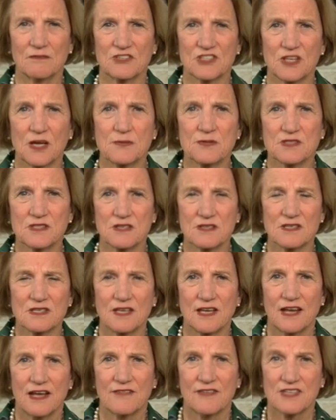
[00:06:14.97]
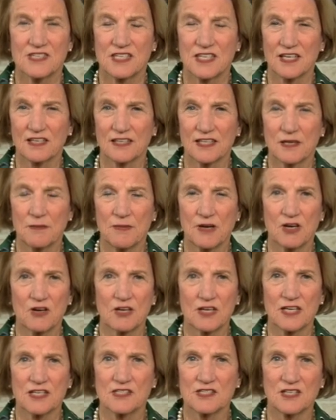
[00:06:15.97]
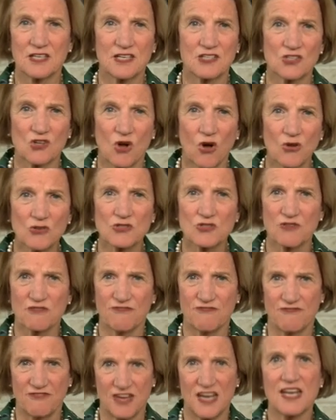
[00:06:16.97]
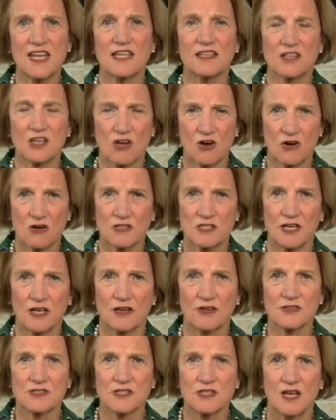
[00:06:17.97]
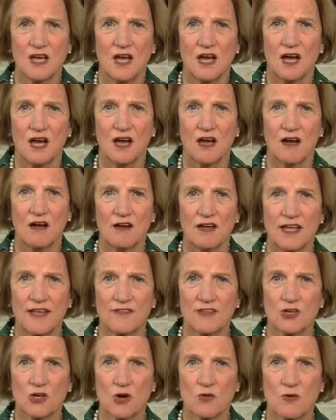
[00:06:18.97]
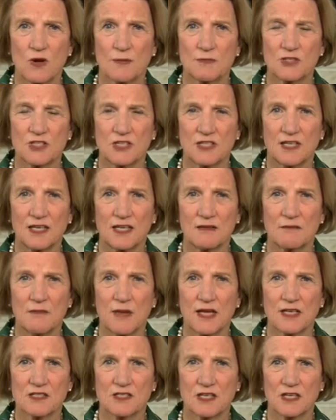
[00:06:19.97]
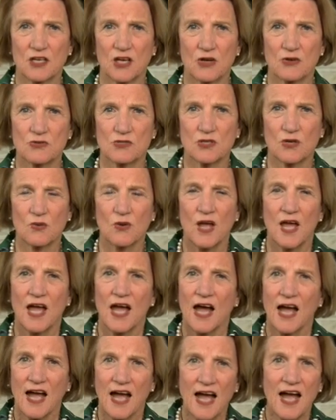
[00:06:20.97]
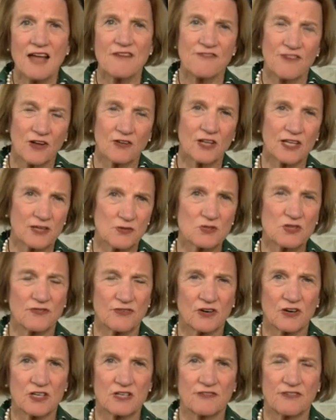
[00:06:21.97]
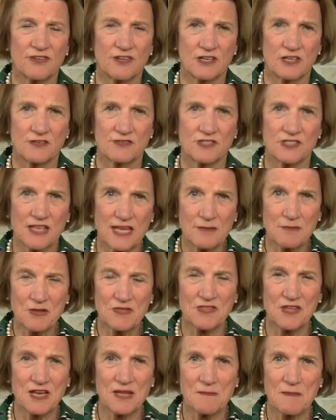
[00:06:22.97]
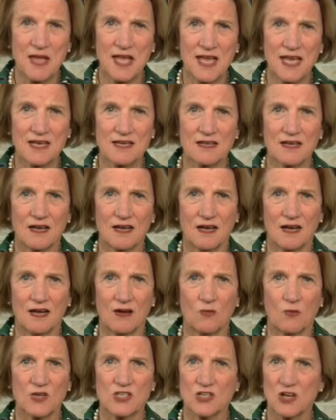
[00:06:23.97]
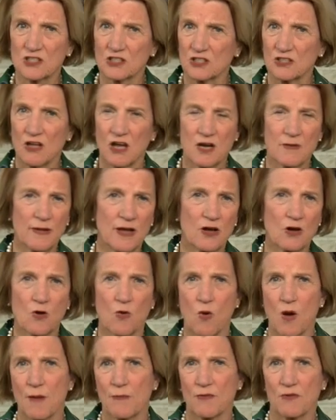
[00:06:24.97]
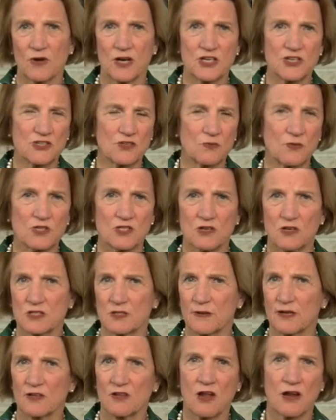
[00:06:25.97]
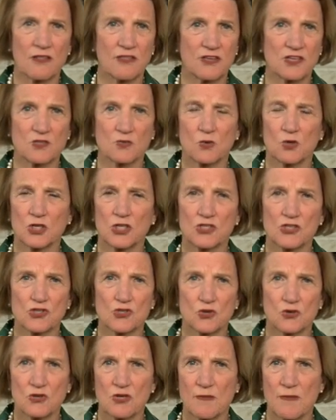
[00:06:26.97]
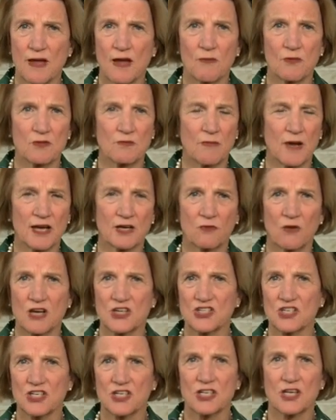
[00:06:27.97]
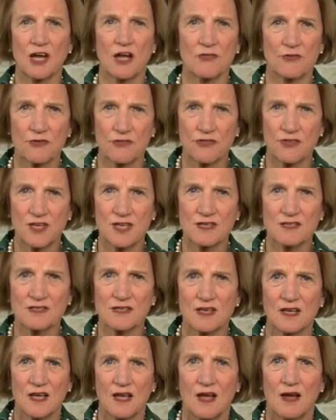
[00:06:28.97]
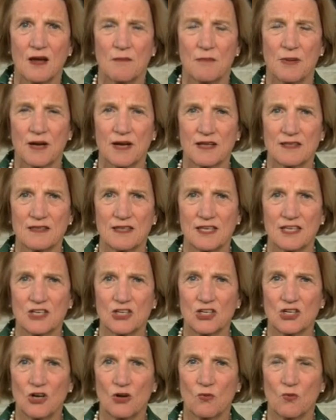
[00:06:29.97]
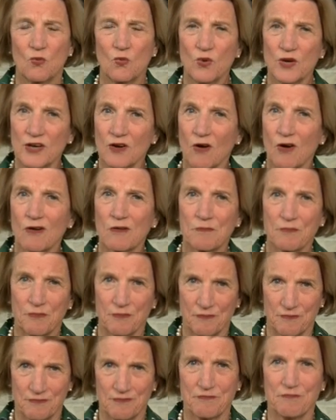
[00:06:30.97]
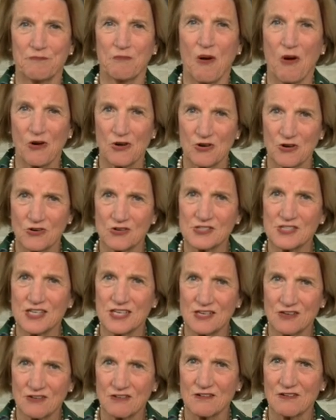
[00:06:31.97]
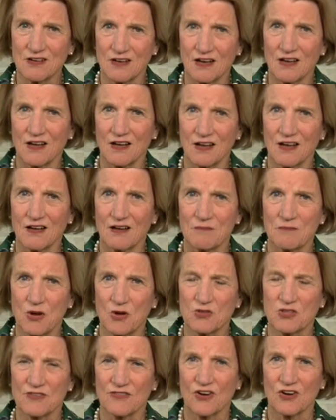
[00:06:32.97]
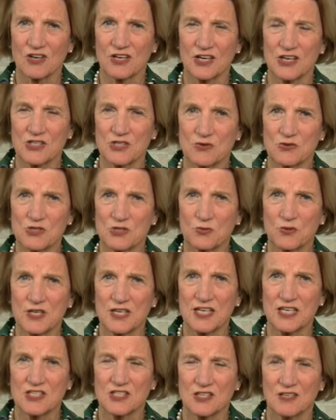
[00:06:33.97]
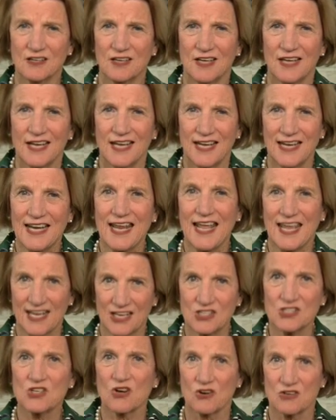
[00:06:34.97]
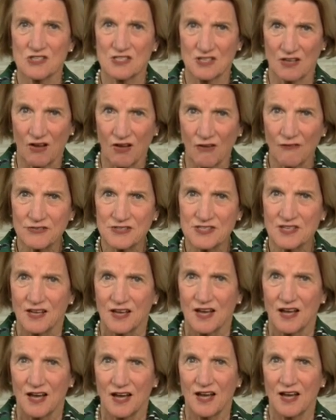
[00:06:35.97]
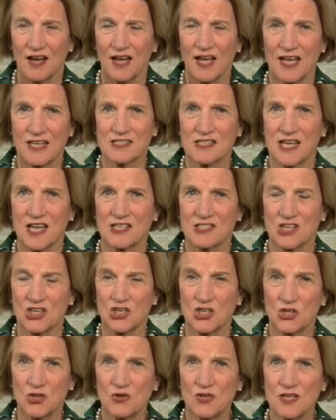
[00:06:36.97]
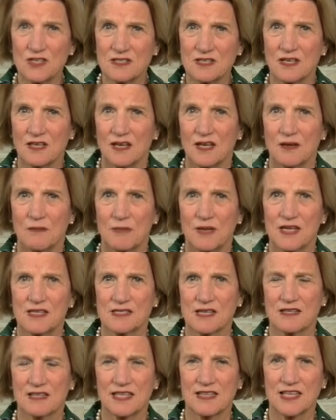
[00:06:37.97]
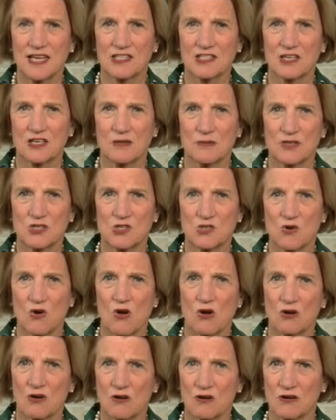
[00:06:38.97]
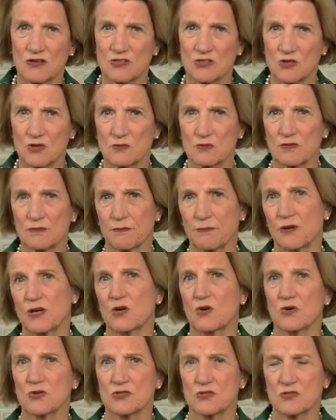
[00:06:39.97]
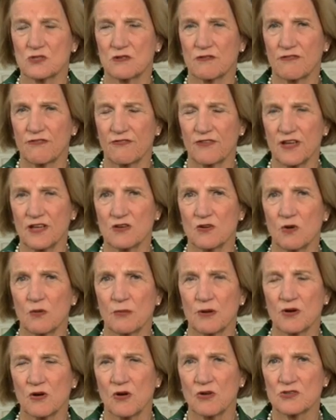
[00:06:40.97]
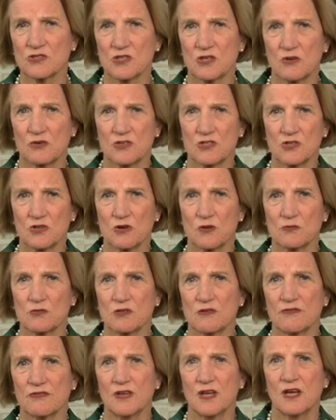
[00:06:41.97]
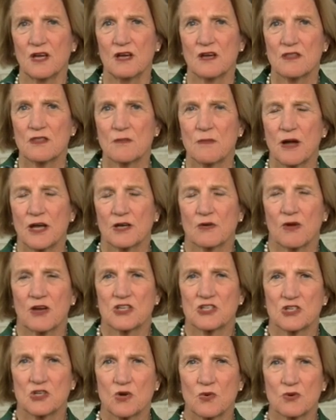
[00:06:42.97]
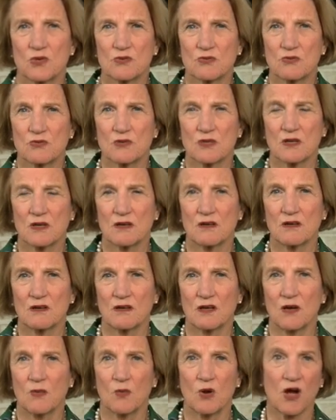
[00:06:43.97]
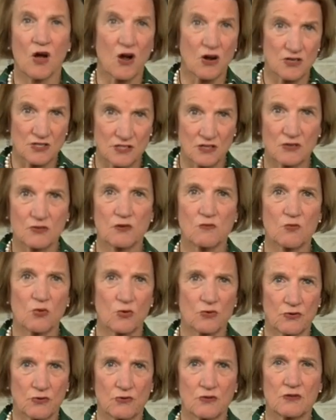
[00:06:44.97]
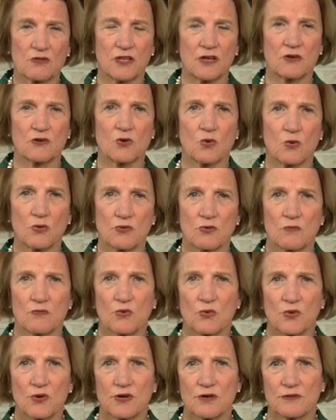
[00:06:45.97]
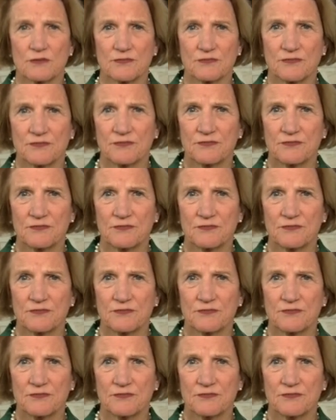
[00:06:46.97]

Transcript: substance that's killing Americans, and it's also feeding the cartels and the corruption in Mexico. So I felt like it was a very definitive statement that he made. We talked a lot about cooperation. We talked about a lot of things we're concerned about with migration and other things. But I think, you know, we are partners here, both of our countries. We need to enhance ourselves as a unit, because I think that's going to be stronger in terms of precursors to fentanyl, but also in terms of the migration going through the our southern border, their northern border.